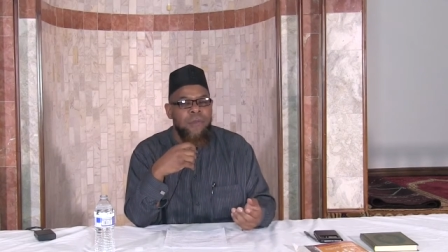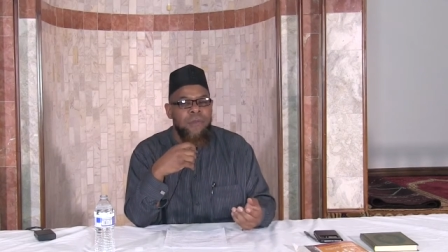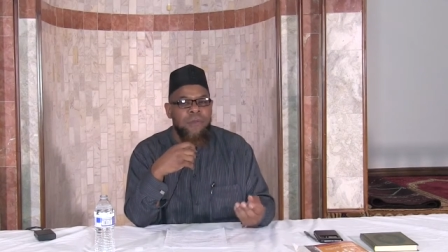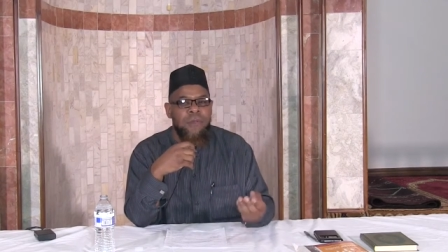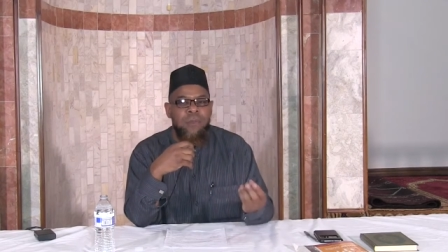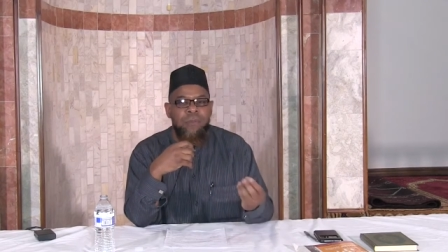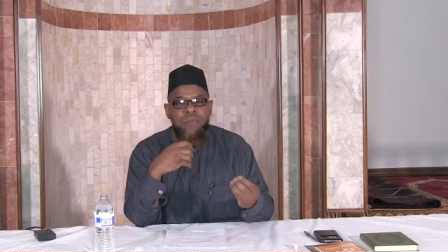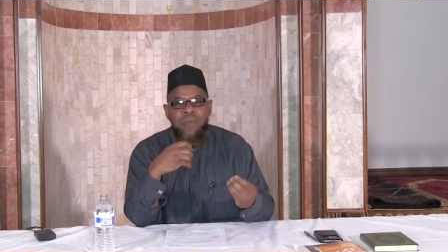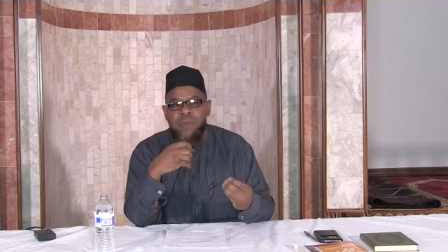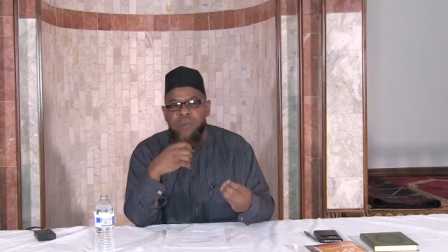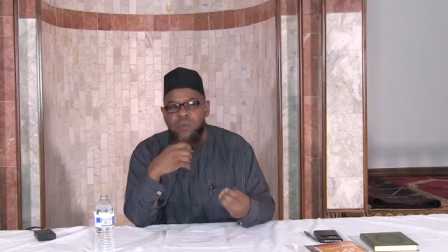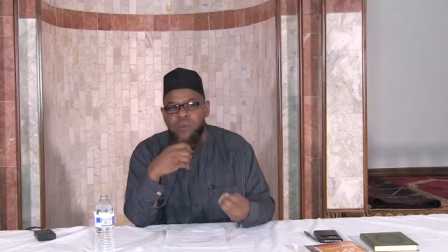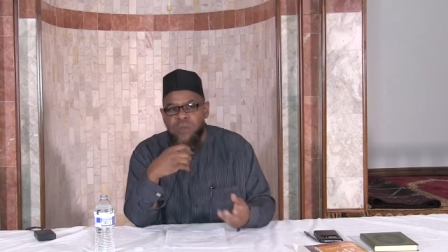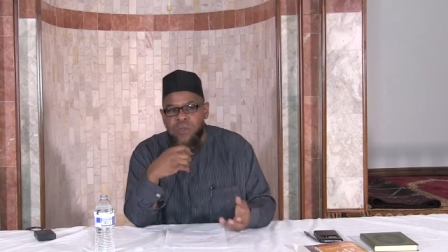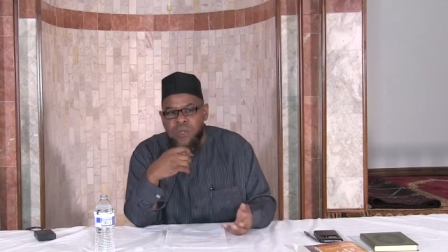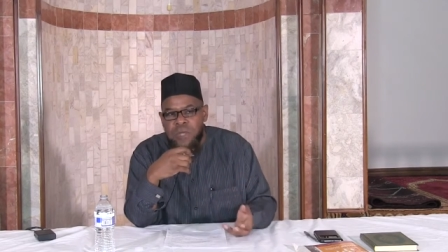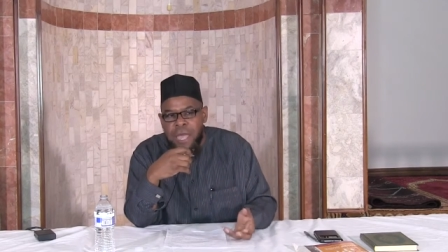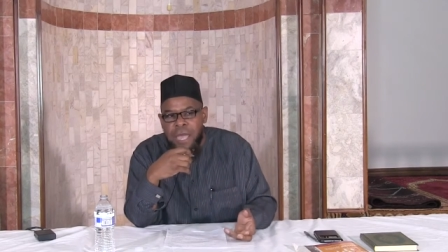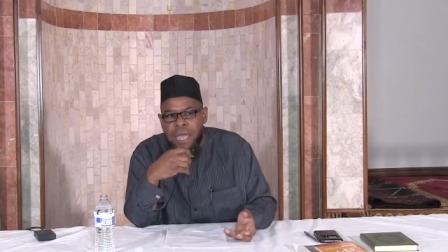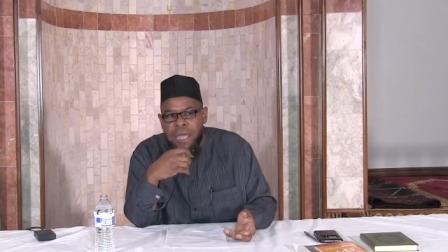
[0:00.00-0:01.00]
Some people will
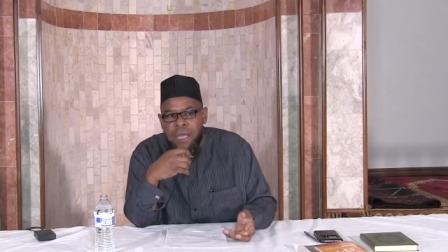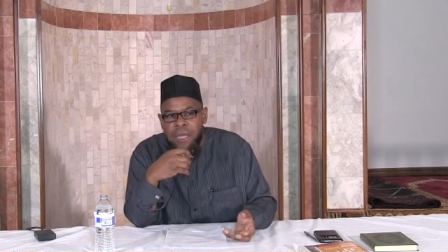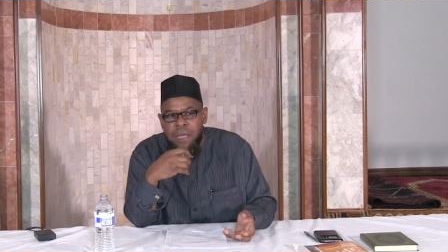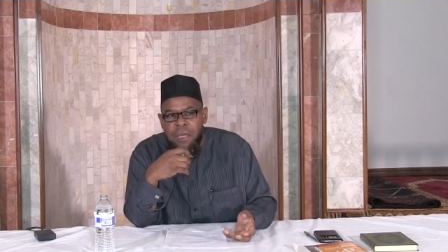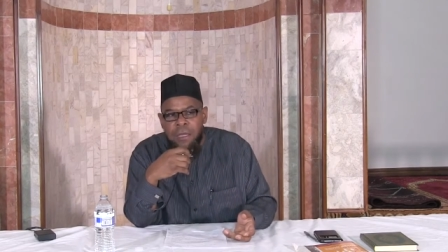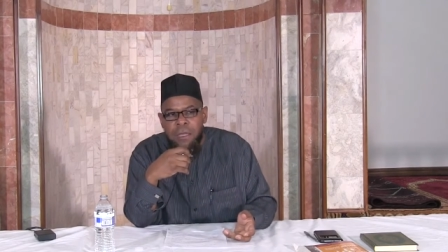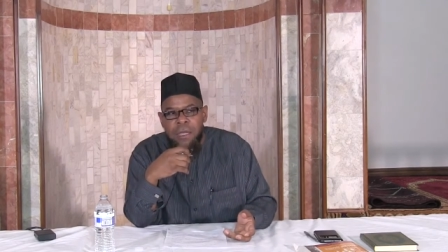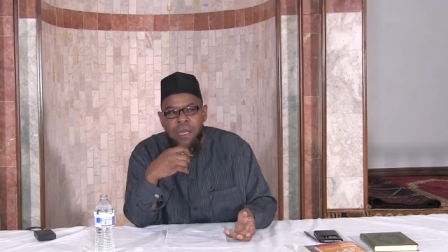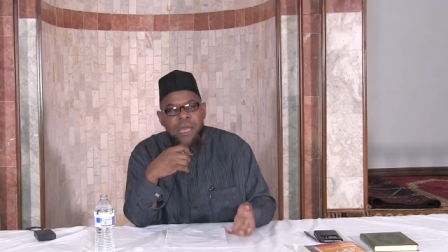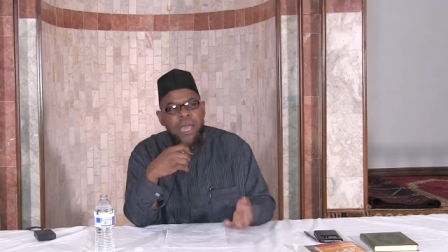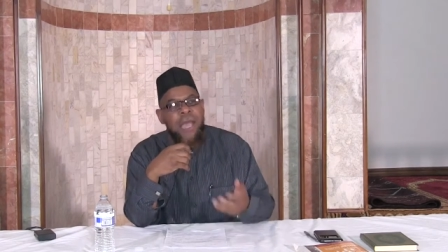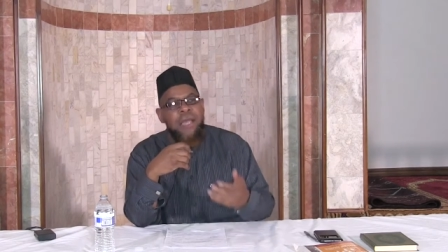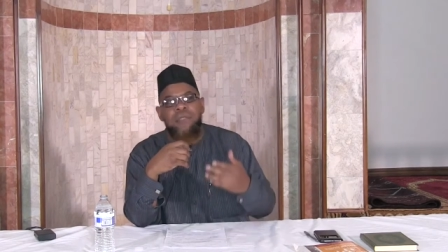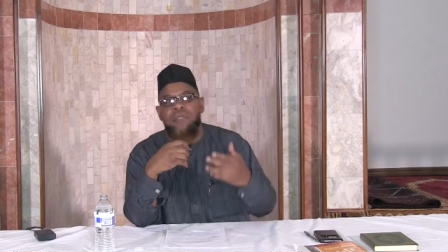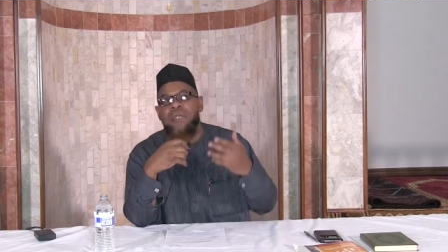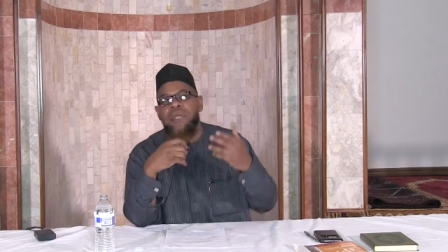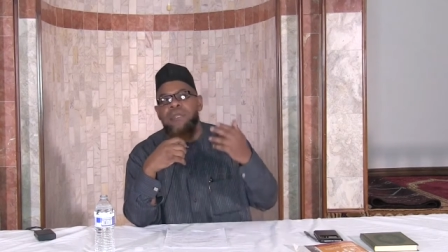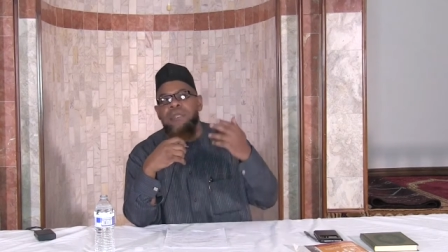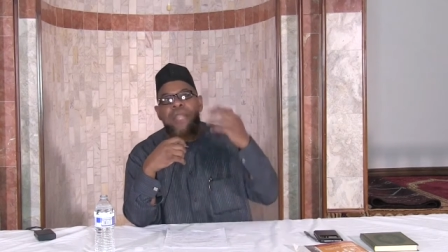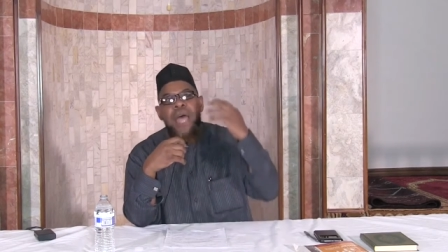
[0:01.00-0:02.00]
say he
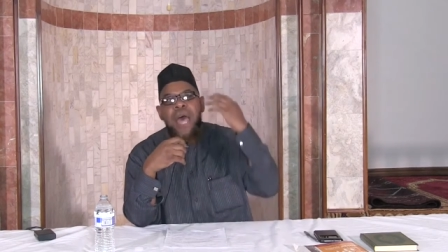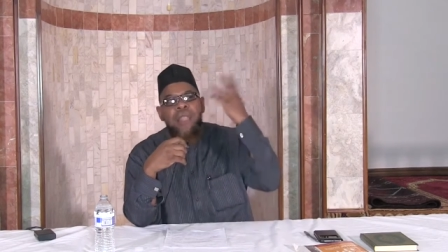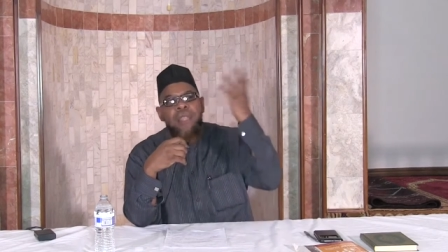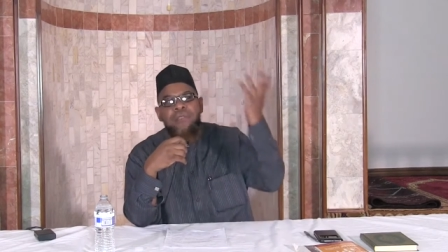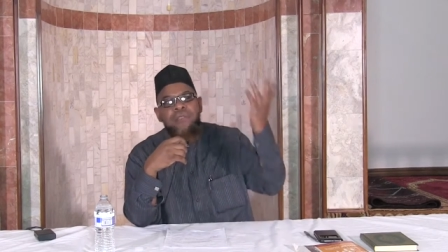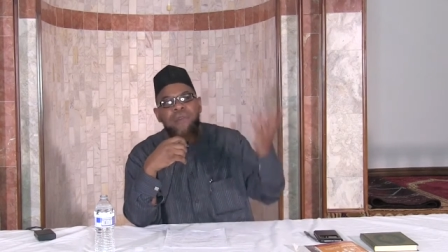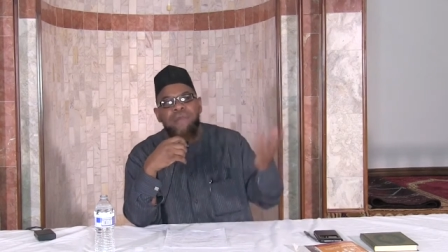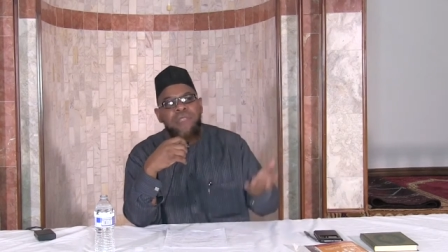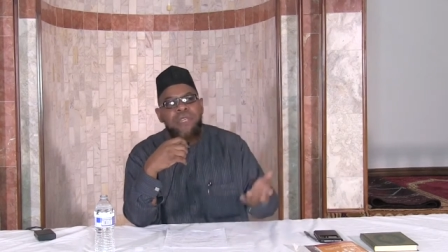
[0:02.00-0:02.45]
has the knowledge